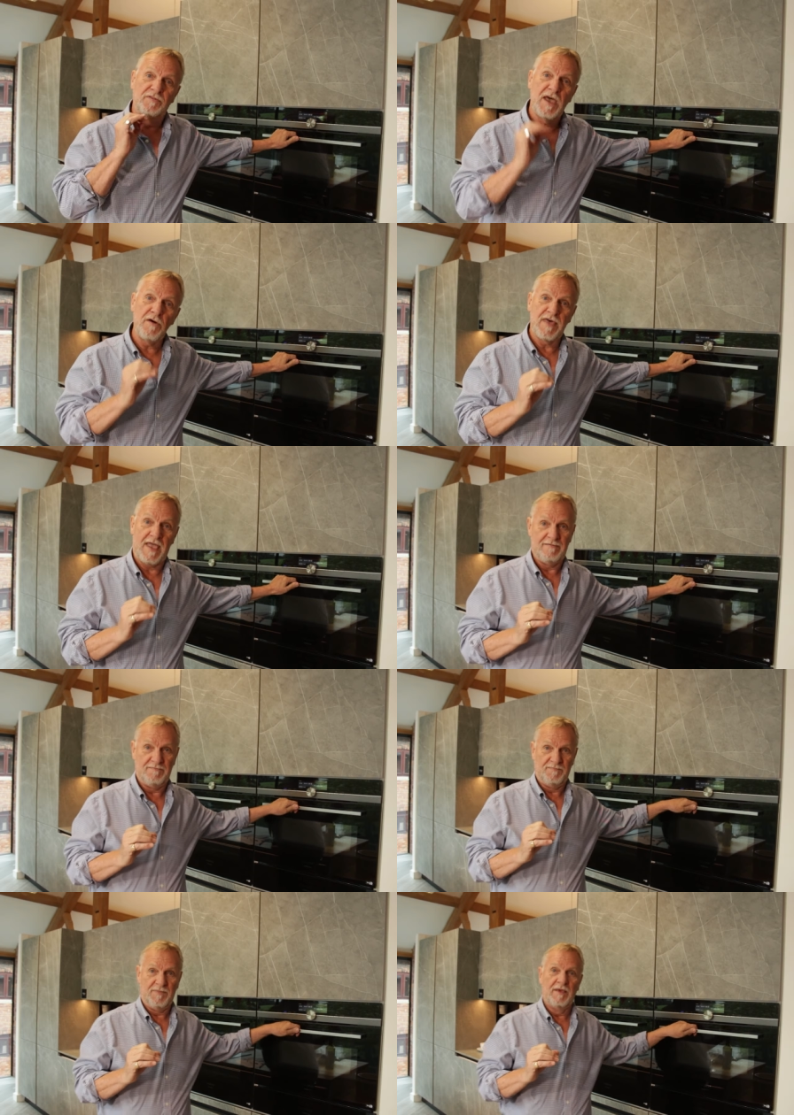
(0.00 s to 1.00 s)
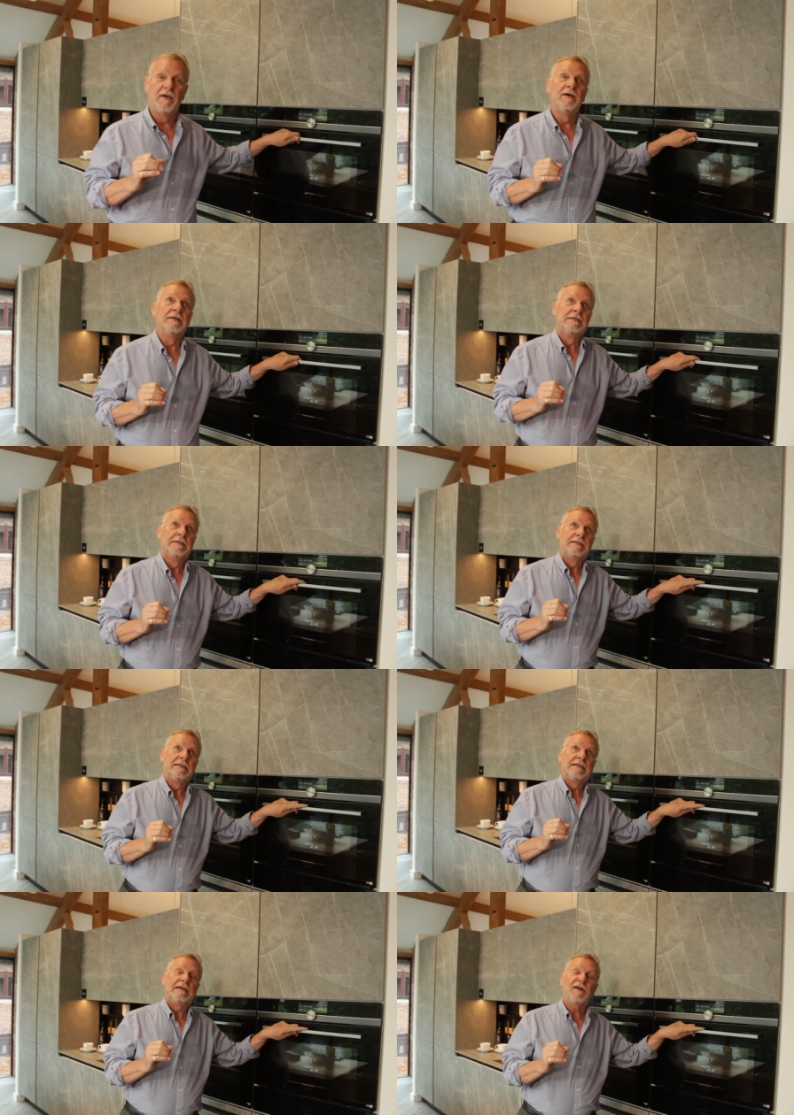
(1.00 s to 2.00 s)
Now then,
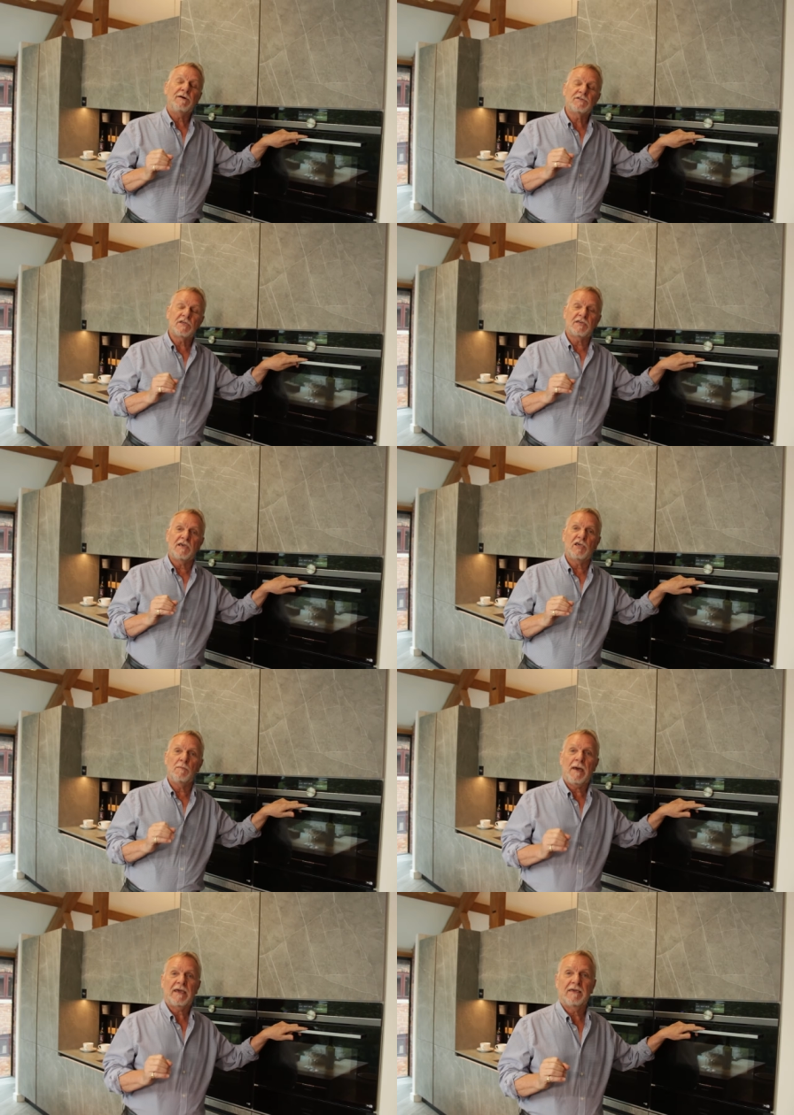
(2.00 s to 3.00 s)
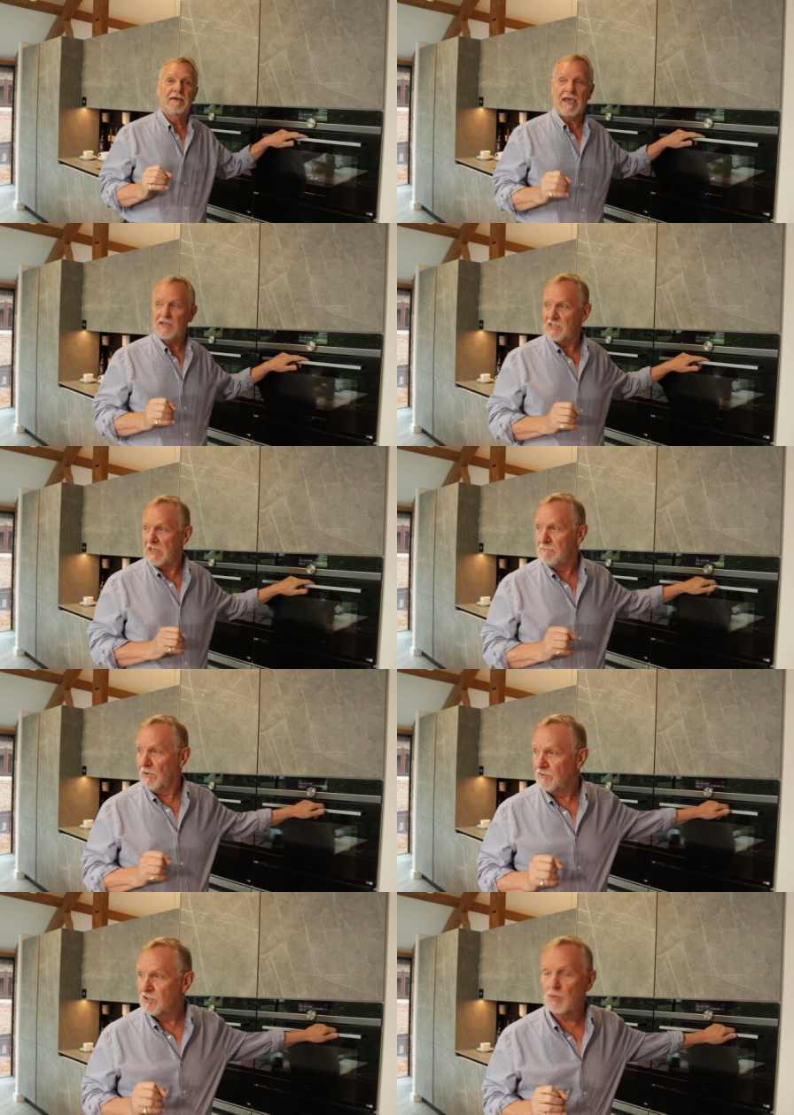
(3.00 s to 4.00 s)
if I was to take you back 18
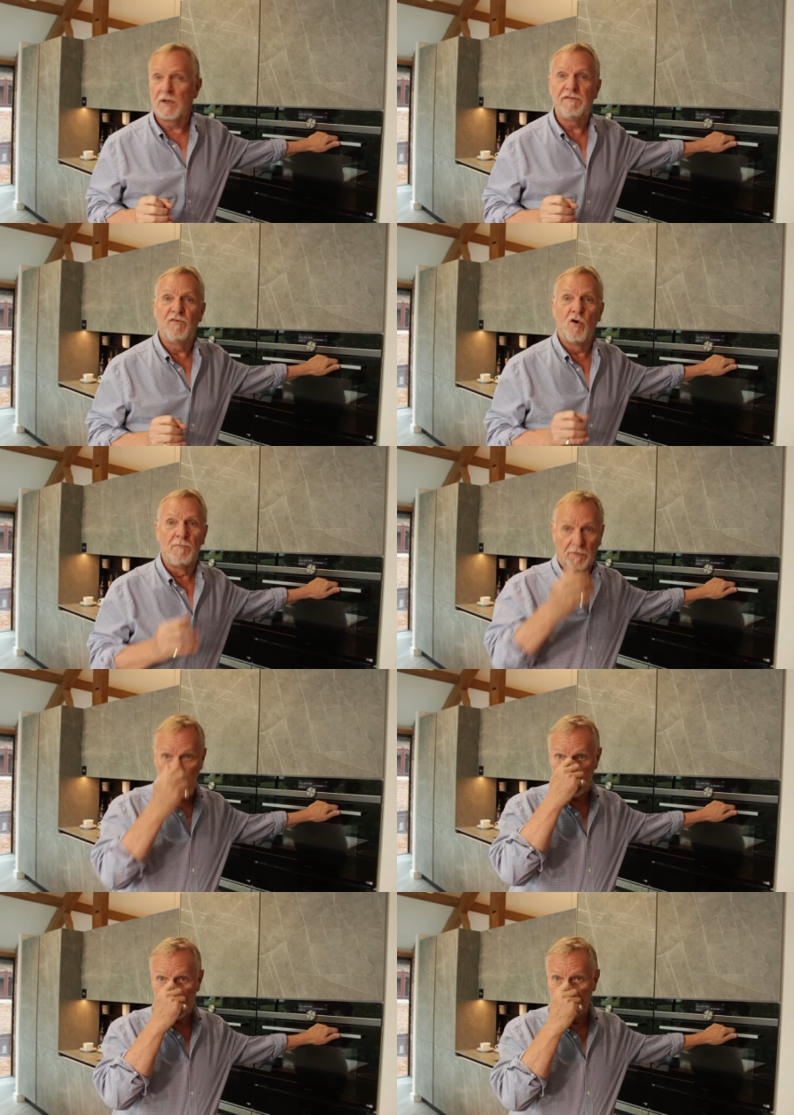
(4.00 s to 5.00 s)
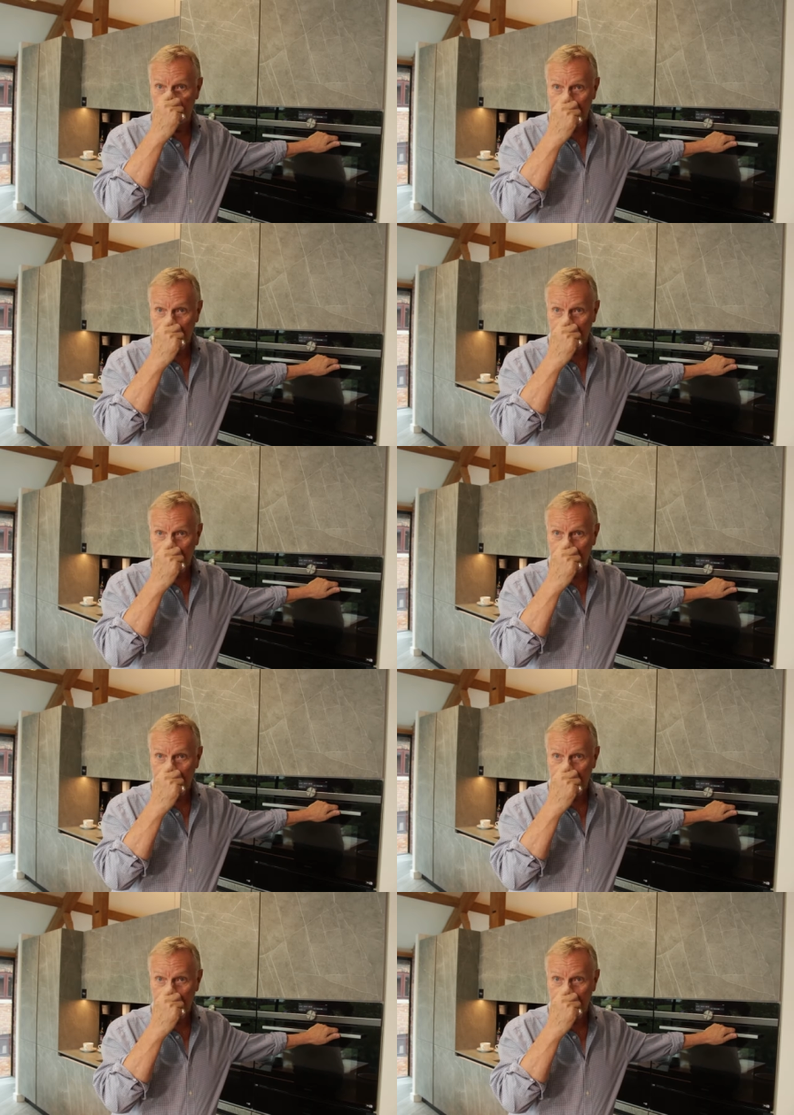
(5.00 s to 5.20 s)
months, 24 months,